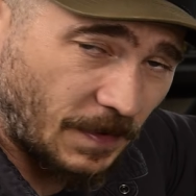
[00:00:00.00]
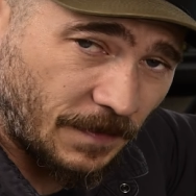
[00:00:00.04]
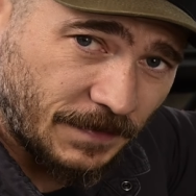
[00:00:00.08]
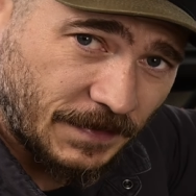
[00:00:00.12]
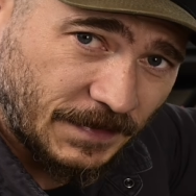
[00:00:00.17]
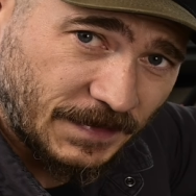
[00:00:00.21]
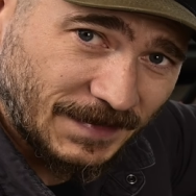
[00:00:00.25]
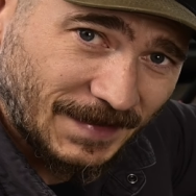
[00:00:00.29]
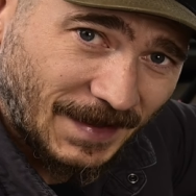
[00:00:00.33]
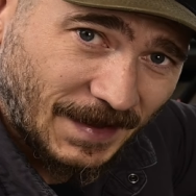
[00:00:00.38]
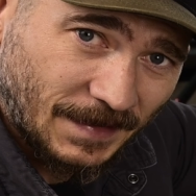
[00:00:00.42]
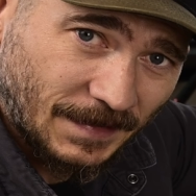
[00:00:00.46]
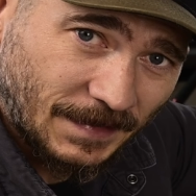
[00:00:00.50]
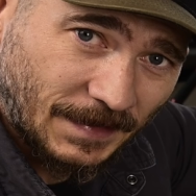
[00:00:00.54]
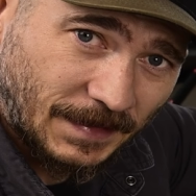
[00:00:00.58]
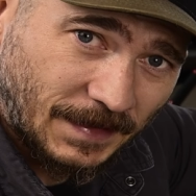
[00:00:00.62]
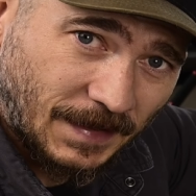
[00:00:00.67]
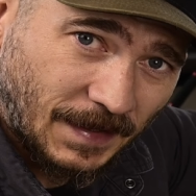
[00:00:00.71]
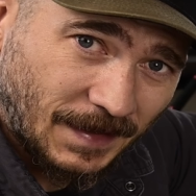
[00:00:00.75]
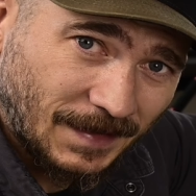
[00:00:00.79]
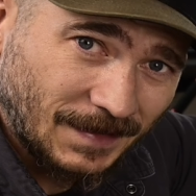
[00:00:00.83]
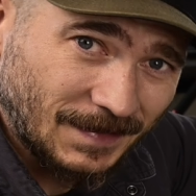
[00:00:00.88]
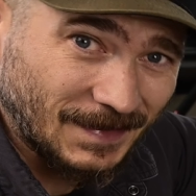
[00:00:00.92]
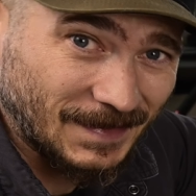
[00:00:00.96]
off the side of the
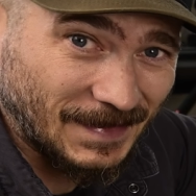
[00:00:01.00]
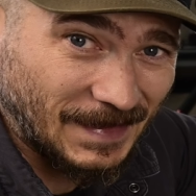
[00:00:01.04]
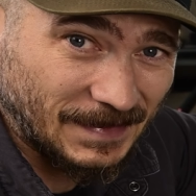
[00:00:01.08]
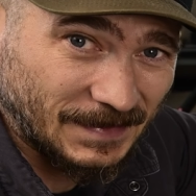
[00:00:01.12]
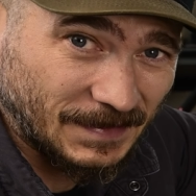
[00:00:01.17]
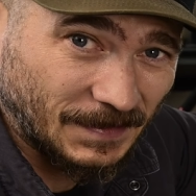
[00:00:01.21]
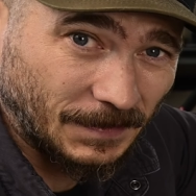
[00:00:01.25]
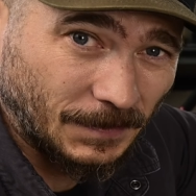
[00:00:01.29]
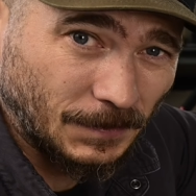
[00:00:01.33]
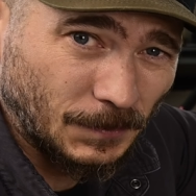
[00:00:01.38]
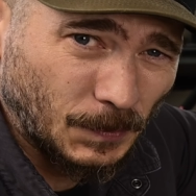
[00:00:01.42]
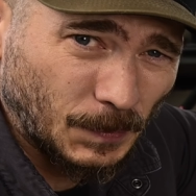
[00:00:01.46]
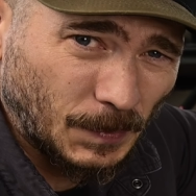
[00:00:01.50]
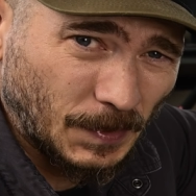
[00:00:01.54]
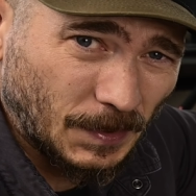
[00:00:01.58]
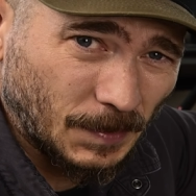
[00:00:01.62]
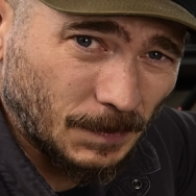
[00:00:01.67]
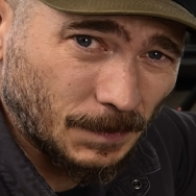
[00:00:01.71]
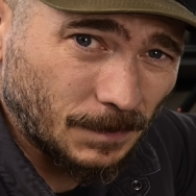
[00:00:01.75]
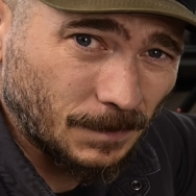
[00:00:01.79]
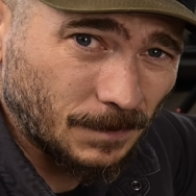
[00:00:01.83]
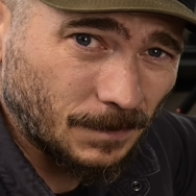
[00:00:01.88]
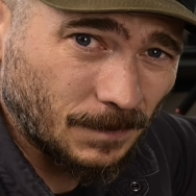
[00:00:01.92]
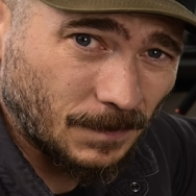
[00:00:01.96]
case, and that's
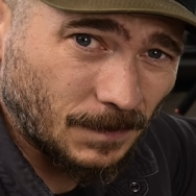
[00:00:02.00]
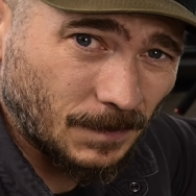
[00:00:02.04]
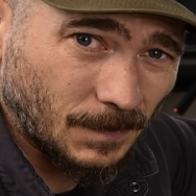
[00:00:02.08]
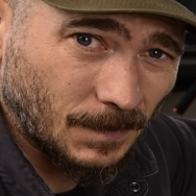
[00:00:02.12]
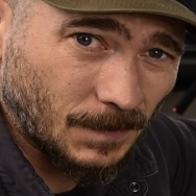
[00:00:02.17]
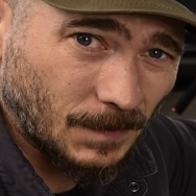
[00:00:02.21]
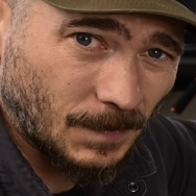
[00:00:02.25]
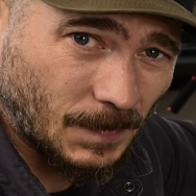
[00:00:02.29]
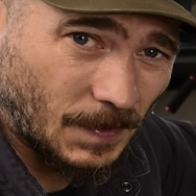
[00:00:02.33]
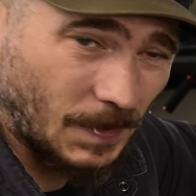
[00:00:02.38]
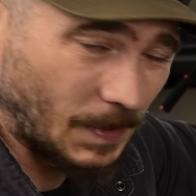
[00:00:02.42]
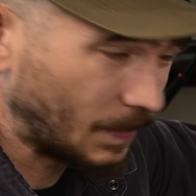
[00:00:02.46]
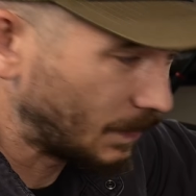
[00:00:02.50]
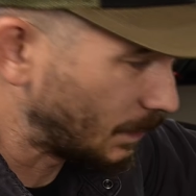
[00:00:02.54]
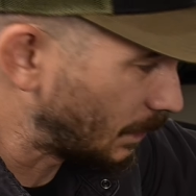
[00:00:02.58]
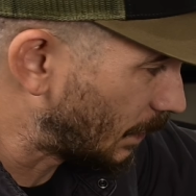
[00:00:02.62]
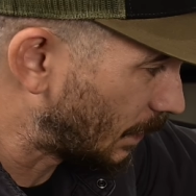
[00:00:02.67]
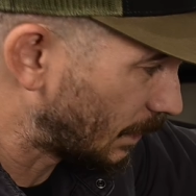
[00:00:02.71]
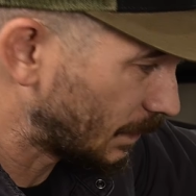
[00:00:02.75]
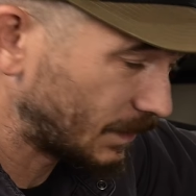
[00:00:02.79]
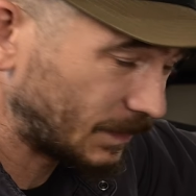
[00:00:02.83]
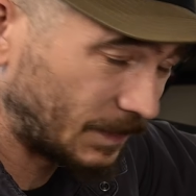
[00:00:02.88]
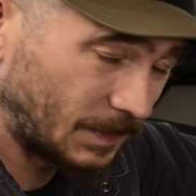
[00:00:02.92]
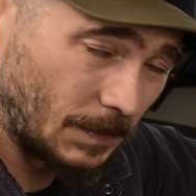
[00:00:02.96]
aluminum, and you
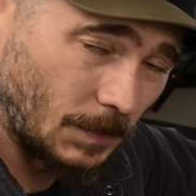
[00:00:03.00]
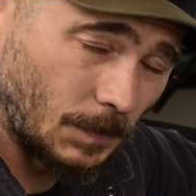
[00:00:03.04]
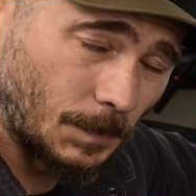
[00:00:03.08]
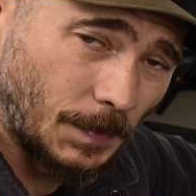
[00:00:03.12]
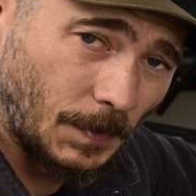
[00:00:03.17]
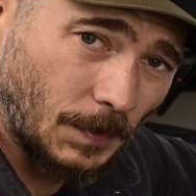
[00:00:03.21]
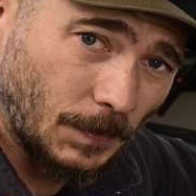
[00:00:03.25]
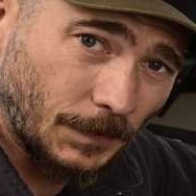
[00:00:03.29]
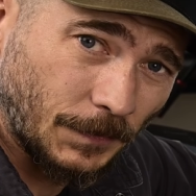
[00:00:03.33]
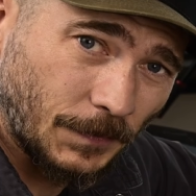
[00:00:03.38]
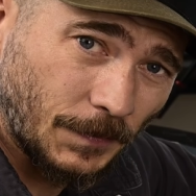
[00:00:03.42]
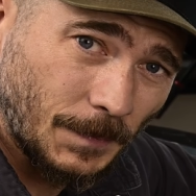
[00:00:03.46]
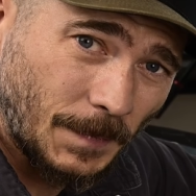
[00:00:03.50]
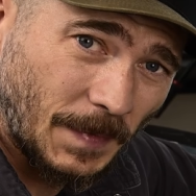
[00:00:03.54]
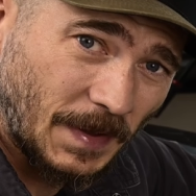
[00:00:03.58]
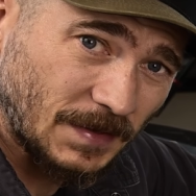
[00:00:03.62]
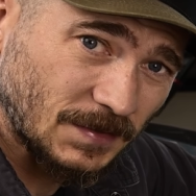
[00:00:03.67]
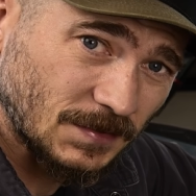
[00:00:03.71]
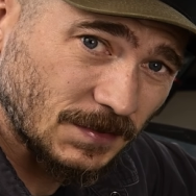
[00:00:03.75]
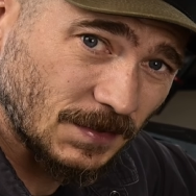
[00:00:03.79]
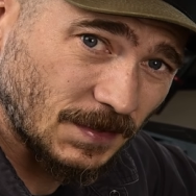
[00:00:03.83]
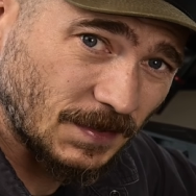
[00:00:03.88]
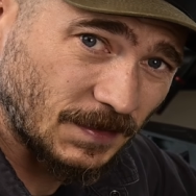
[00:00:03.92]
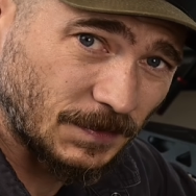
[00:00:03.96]
got a steel bolt, so
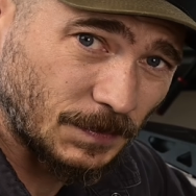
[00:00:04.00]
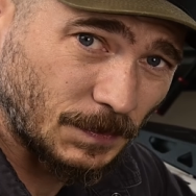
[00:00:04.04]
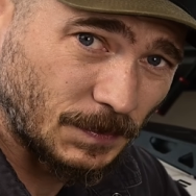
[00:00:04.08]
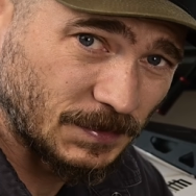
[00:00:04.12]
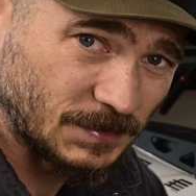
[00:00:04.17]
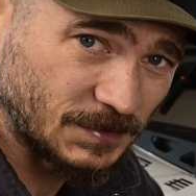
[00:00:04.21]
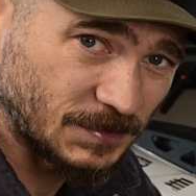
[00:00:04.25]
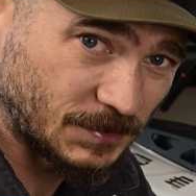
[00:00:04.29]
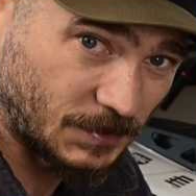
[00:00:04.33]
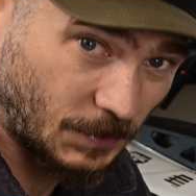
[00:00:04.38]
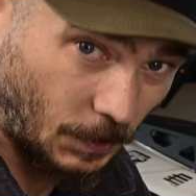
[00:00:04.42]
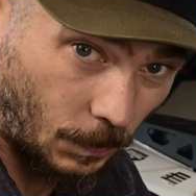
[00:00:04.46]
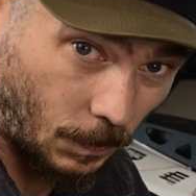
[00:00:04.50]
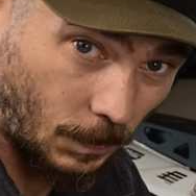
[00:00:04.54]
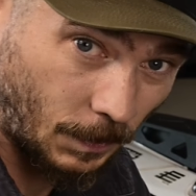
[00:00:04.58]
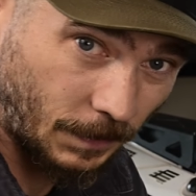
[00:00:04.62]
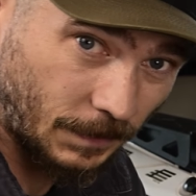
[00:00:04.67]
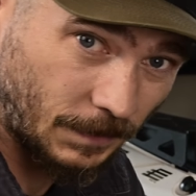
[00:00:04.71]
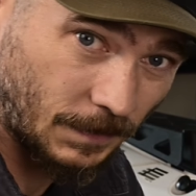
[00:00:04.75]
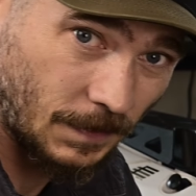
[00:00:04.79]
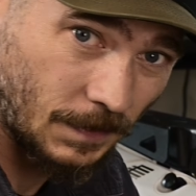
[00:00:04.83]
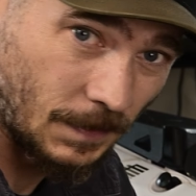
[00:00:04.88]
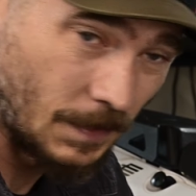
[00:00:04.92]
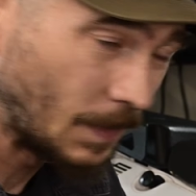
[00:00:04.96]
make sure this one's
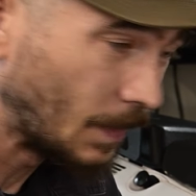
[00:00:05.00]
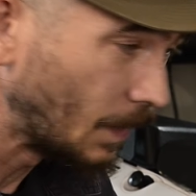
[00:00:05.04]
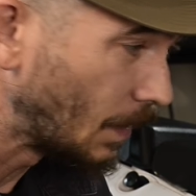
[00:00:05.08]
torqued.